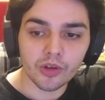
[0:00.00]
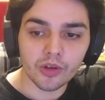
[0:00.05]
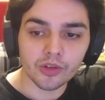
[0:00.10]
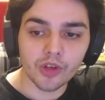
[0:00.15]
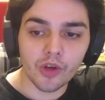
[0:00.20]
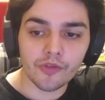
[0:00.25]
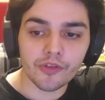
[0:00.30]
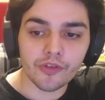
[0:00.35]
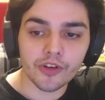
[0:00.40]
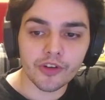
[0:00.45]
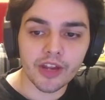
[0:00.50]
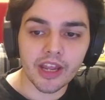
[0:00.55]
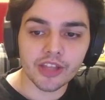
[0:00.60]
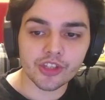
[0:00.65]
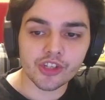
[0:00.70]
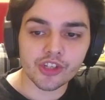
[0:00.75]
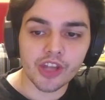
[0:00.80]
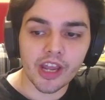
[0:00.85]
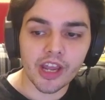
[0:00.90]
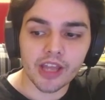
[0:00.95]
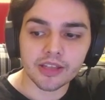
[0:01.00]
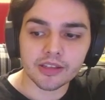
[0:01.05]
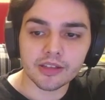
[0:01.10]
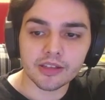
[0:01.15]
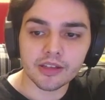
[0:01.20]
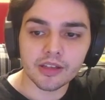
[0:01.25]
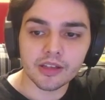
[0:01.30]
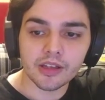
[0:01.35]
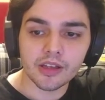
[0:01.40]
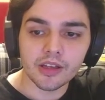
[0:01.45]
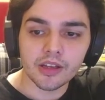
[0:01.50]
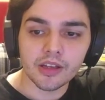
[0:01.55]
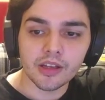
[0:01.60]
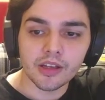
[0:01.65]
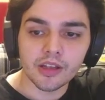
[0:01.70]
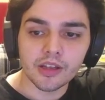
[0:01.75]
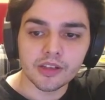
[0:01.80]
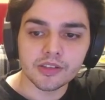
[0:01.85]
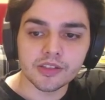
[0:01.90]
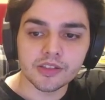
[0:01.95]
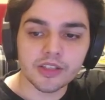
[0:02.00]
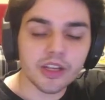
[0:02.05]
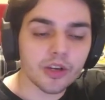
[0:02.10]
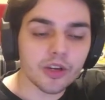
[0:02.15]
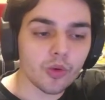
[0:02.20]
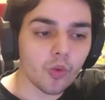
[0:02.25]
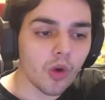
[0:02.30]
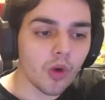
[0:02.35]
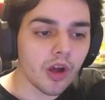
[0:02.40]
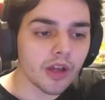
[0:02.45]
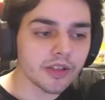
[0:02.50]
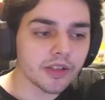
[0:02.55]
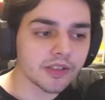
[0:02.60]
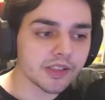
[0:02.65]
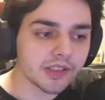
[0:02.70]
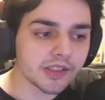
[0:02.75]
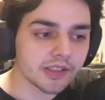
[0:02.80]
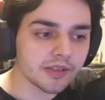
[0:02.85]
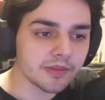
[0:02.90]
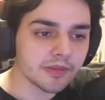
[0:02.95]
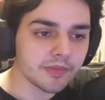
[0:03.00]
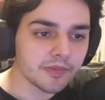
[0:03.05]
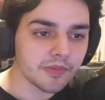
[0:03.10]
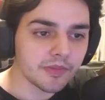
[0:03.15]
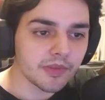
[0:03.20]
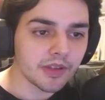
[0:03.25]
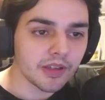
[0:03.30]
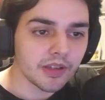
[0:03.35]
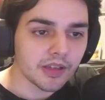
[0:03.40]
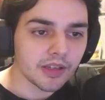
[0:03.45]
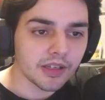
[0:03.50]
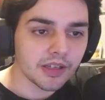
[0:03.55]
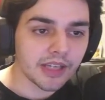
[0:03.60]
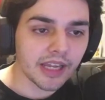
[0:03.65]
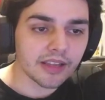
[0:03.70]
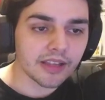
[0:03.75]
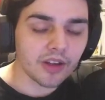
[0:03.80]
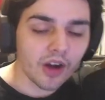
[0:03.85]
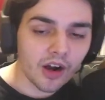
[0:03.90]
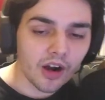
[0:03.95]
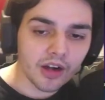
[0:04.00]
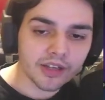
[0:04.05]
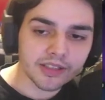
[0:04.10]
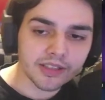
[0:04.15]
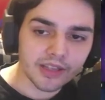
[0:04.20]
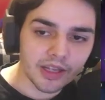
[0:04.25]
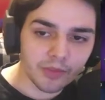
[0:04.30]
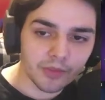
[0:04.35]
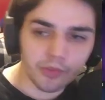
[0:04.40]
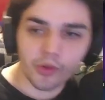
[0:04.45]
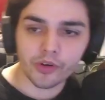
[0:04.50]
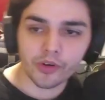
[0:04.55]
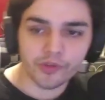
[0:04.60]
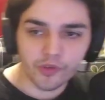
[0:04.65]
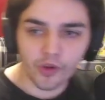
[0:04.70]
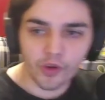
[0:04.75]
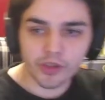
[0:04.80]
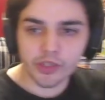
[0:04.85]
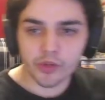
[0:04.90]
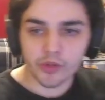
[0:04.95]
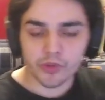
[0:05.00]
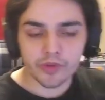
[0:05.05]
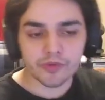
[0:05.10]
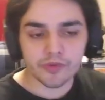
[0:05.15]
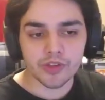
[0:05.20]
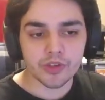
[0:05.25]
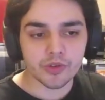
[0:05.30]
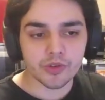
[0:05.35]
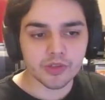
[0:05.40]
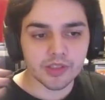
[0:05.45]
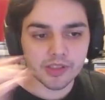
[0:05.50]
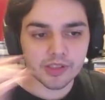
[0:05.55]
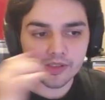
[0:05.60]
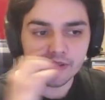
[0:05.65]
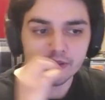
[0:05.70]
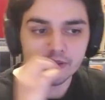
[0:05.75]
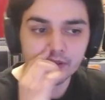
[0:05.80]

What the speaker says: Don't forget, chat, tier 1s get art and portfolio reviews.